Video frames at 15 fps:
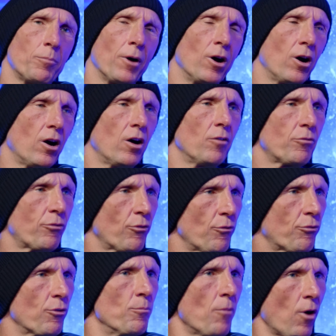But
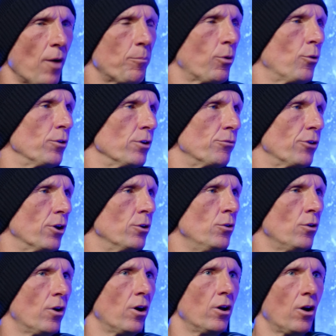from my point of
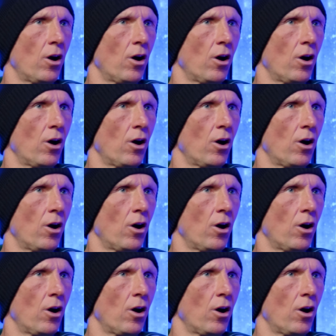view,